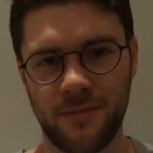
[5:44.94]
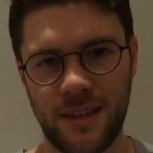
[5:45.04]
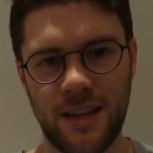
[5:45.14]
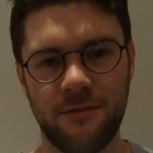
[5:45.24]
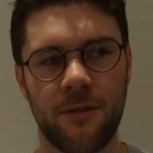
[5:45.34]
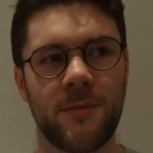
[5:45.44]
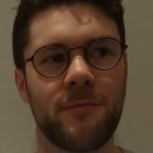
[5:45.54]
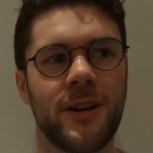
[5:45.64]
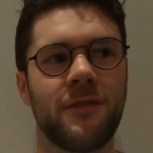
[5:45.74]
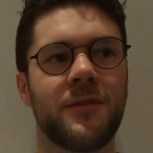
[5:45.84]
gave up the
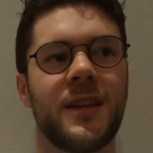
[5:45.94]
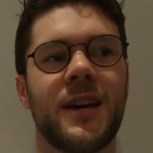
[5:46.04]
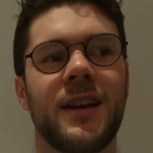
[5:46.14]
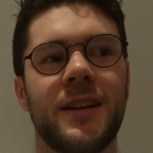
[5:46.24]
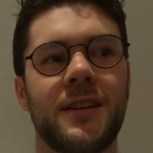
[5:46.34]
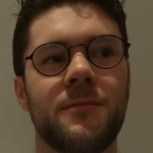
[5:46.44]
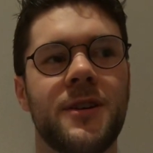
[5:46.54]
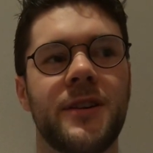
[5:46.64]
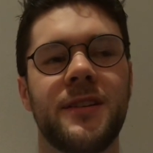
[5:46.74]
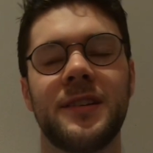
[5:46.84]
money for that. I didn't
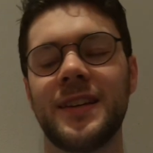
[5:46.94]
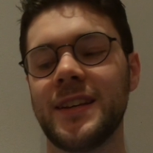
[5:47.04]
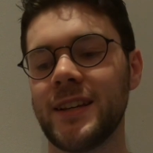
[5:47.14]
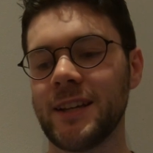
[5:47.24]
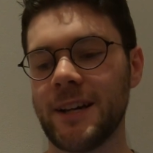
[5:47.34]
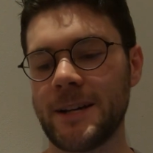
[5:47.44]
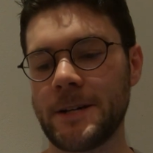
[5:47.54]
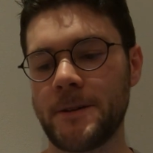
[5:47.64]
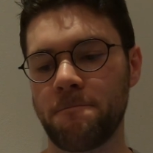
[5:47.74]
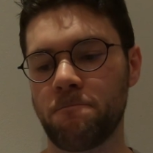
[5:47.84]
mind.
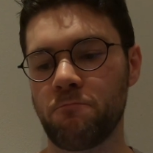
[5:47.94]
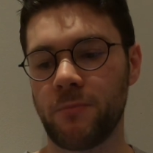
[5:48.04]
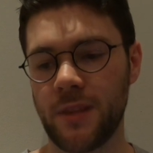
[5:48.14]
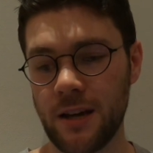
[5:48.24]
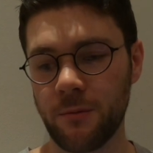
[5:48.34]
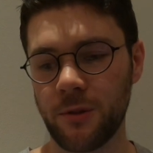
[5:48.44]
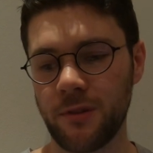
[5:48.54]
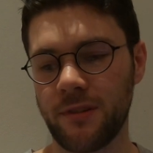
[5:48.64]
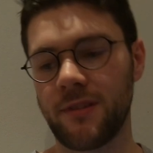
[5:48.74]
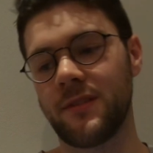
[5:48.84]
That
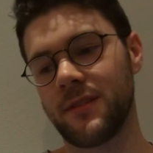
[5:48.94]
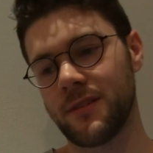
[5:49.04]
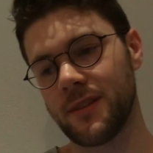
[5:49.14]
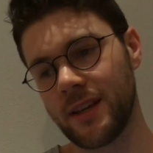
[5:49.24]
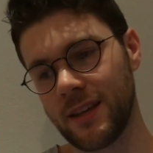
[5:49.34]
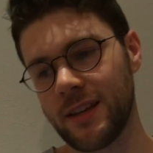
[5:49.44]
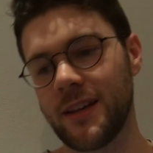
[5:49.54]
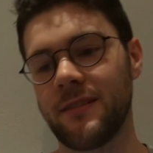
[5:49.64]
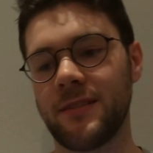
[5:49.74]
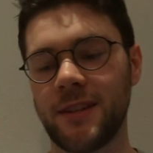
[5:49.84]
was,
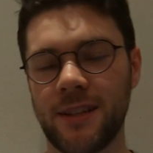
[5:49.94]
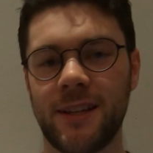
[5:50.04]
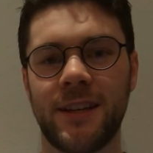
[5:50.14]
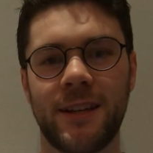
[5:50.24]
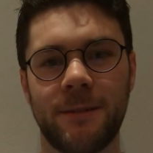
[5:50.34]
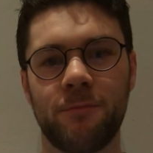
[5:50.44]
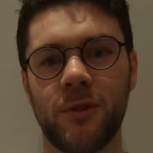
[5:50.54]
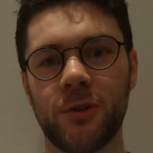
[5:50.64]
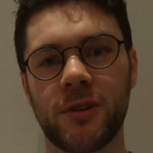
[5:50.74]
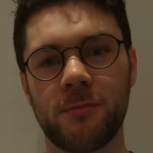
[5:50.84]
again,
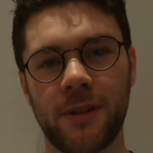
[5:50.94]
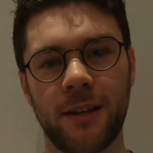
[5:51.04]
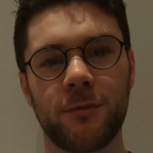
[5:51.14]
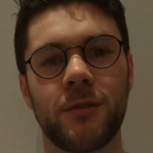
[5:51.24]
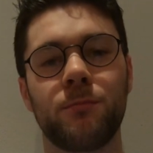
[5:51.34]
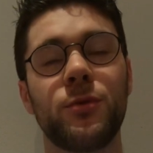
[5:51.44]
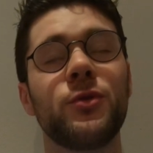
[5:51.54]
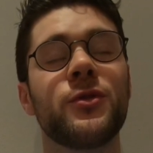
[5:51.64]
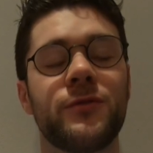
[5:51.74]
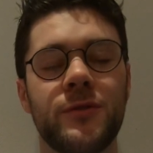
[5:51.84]
look, the place was
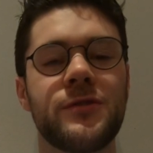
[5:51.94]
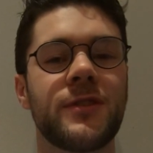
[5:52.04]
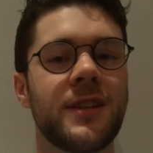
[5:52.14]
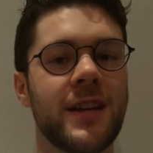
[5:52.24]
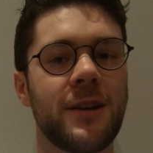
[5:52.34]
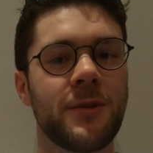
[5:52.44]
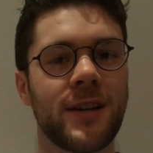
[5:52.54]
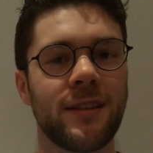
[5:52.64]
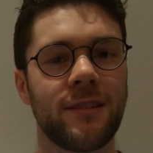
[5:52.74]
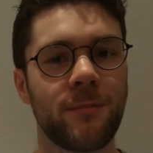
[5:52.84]
beautiful during the day when
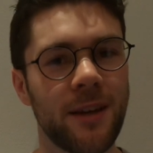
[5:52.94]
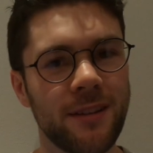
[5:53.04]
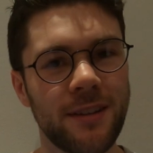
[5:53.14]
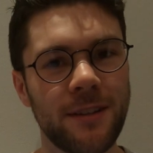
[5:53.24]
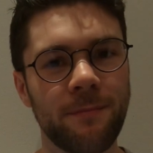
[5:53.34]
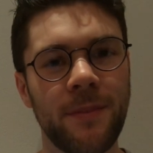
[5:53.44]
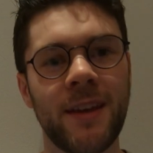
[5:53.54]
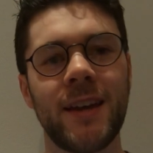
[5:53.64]
I inspected it.